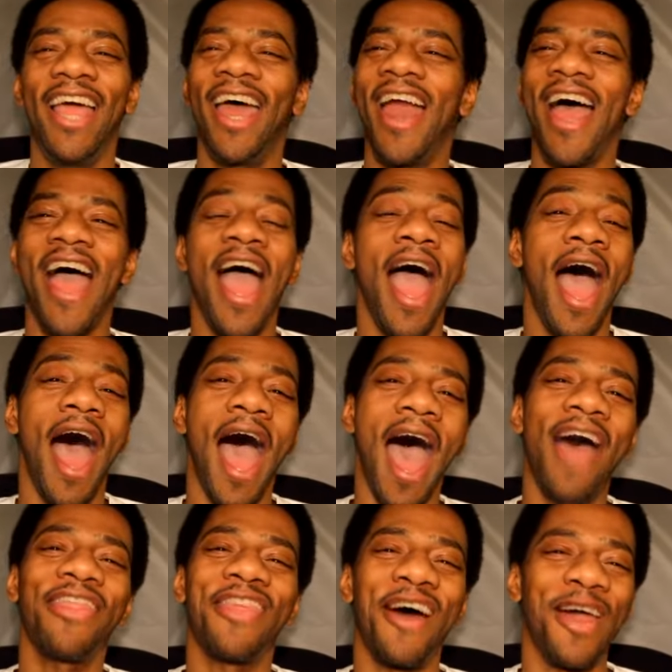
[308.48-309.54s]

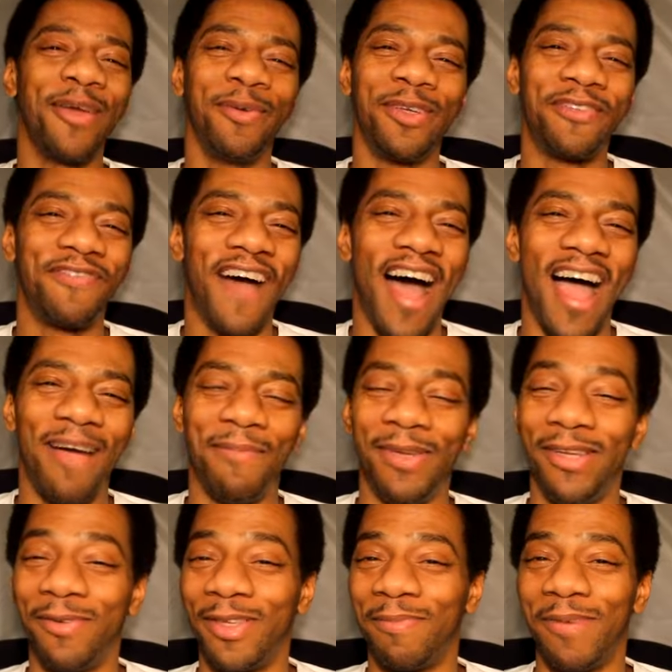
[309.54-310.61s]
I thought it was fine,
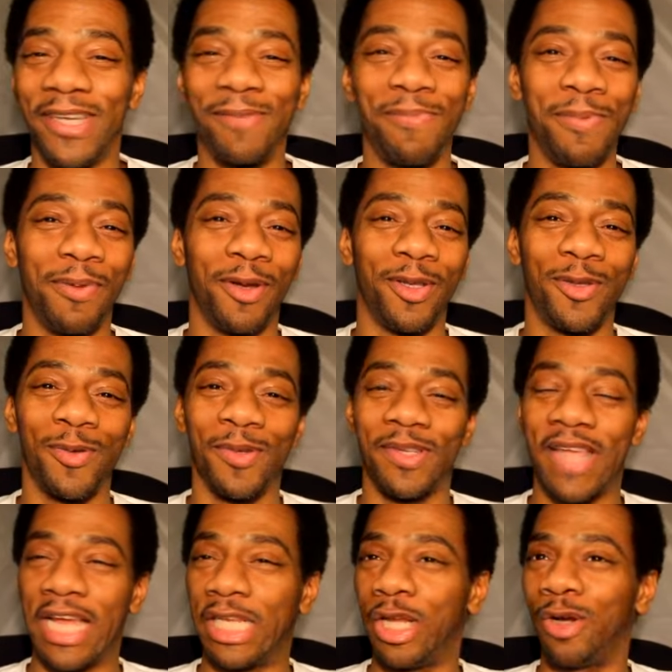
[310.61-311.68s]
but there was a bunch of people on Twitter
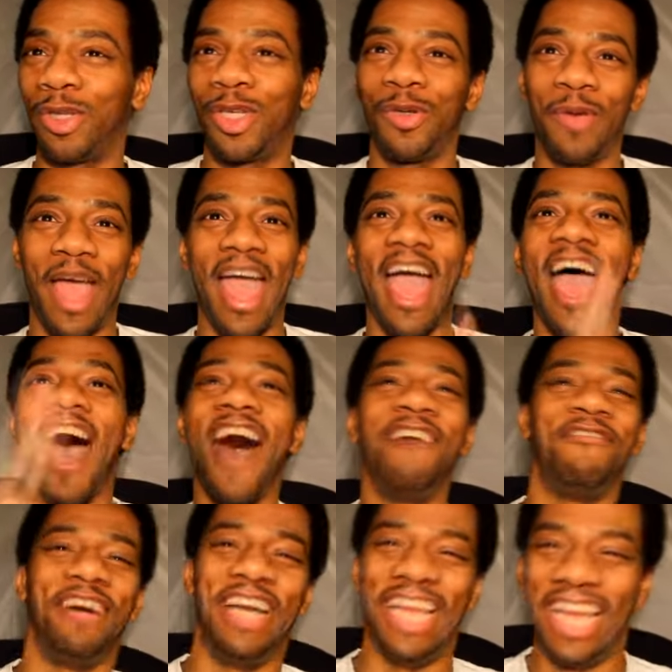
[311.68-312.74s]
was like, don't you
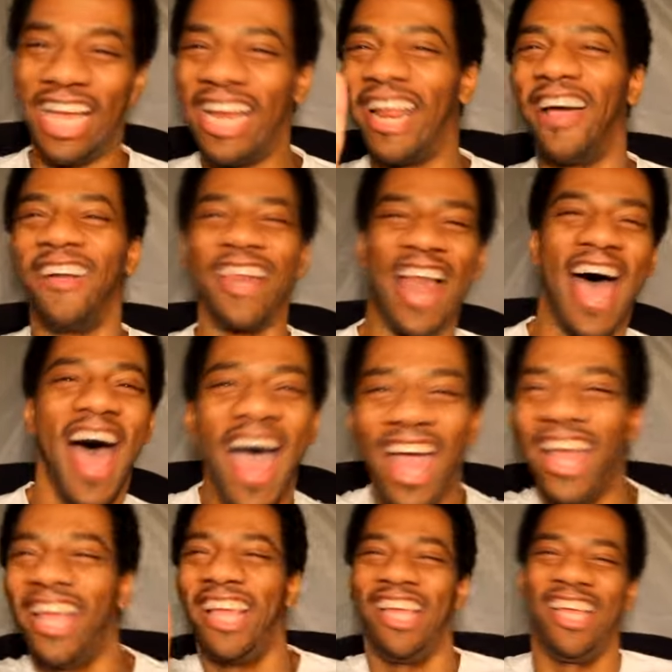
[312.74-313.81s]
ever in your
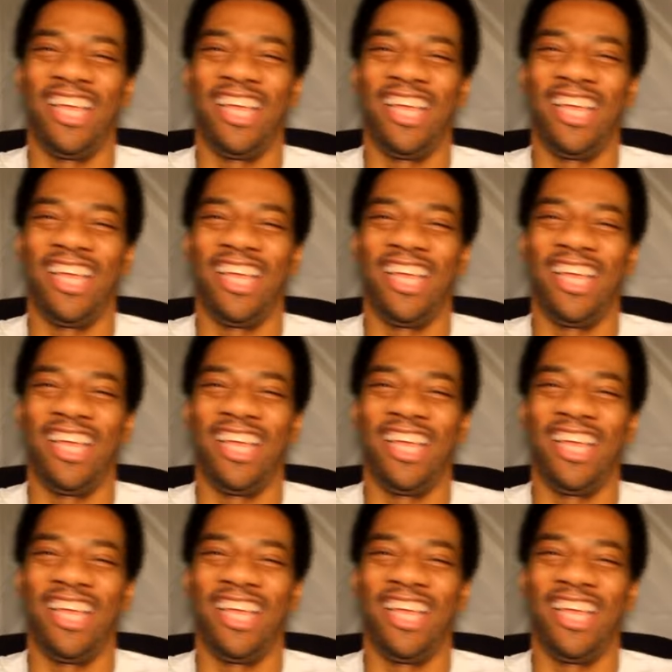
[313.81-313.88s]
life.